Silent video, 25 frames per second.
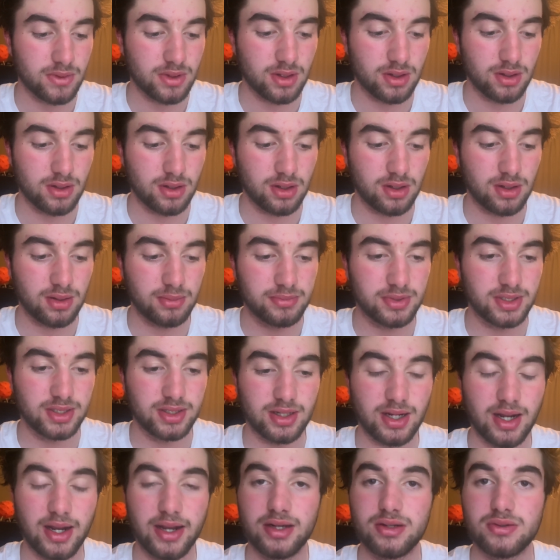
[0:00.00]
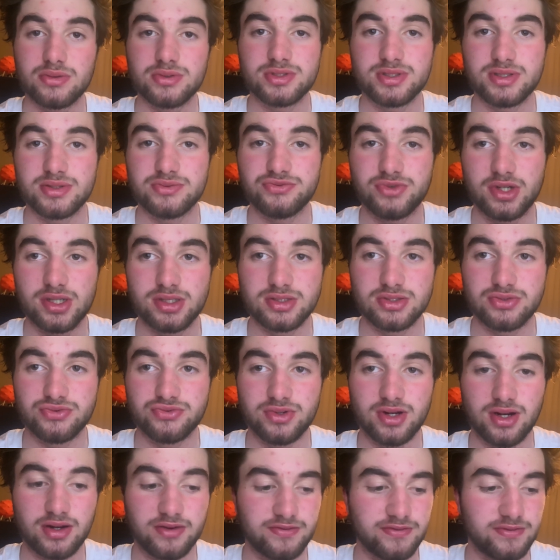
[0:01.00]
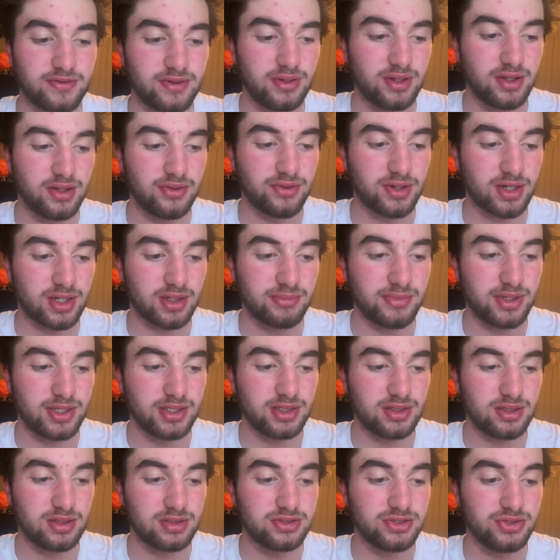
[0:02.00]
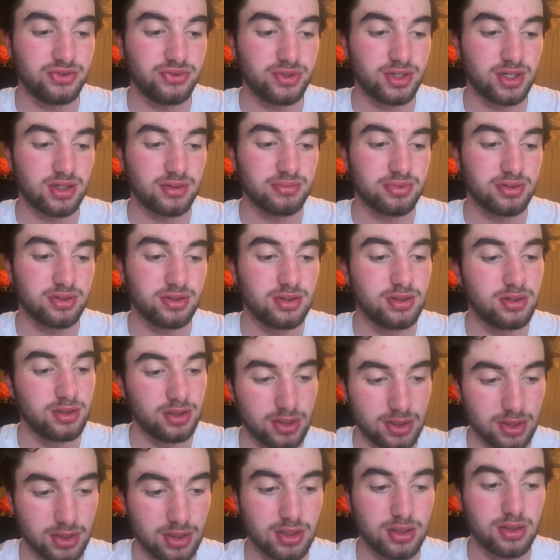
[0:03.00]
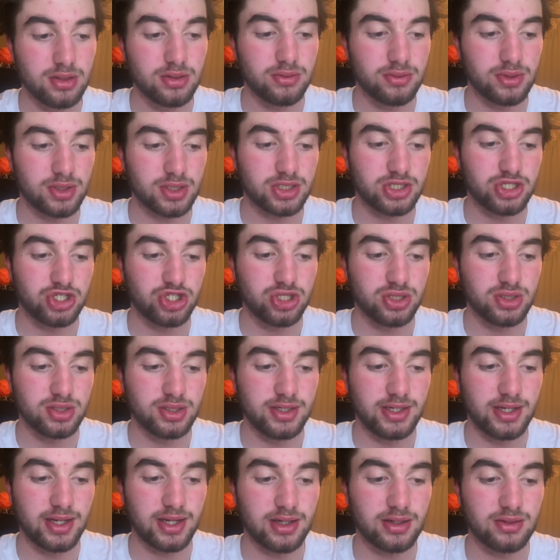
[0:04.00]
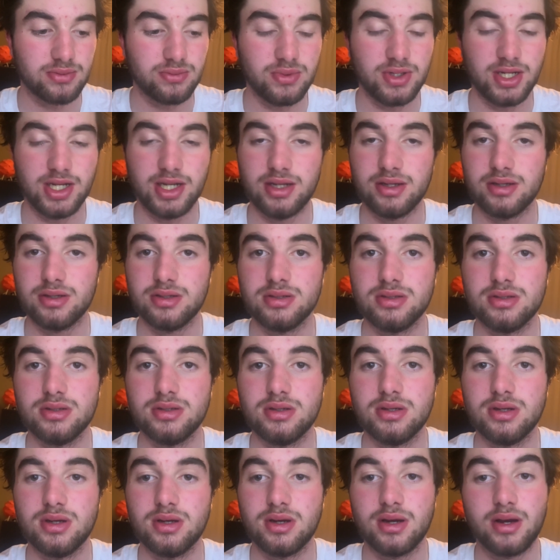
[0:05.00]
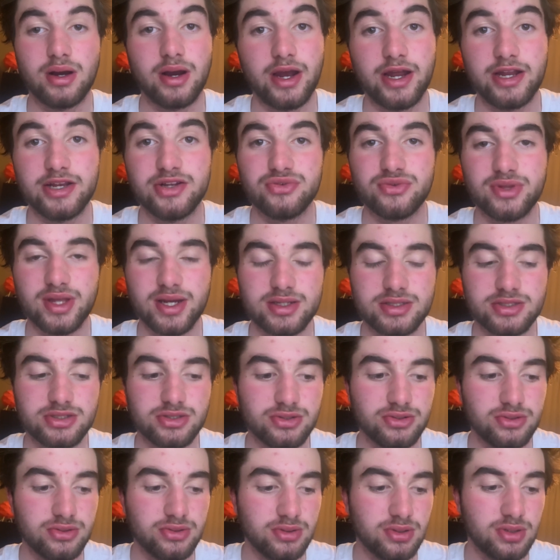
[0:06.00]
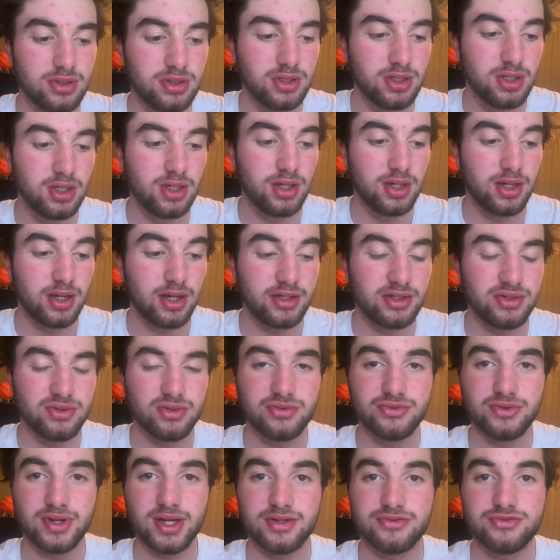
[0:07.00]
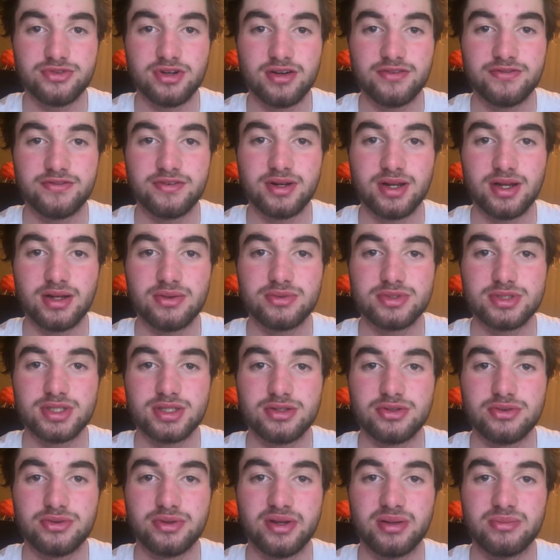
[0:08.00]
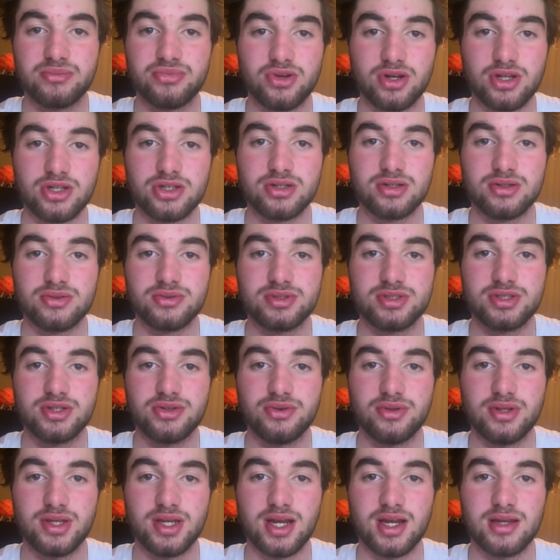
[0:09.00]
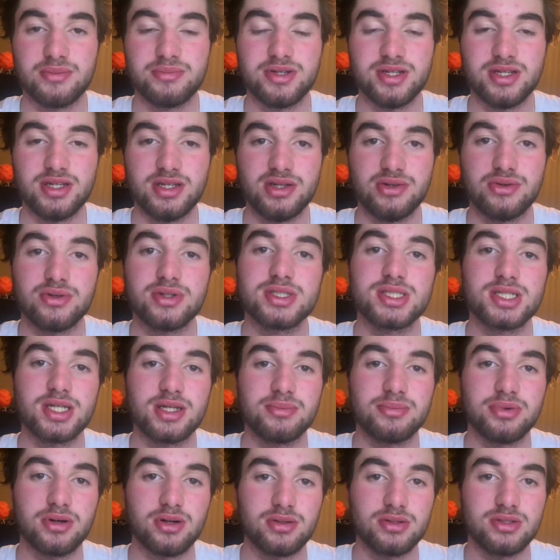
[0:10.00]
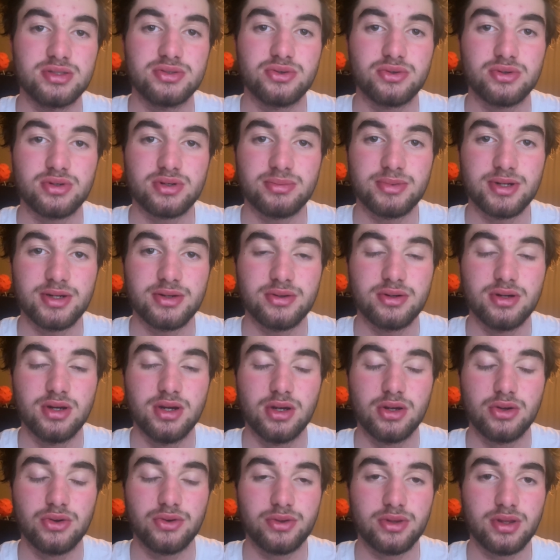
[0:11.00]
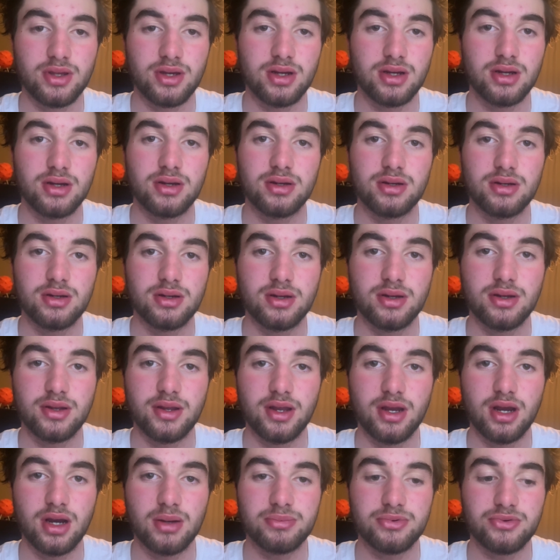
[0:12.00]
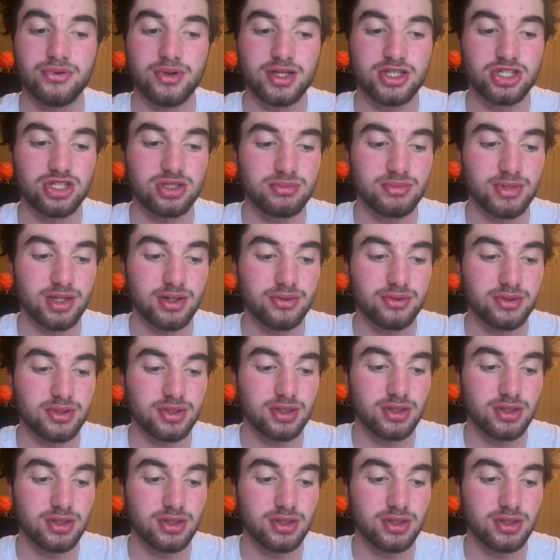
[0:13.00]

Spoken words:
It idles and runs rough, and they recommended a tune-up, which, yeah, I knew that too. I knew it ran rough, and I was under the impression it was due to the IPD USA poly torque mount, or the upper engine mount.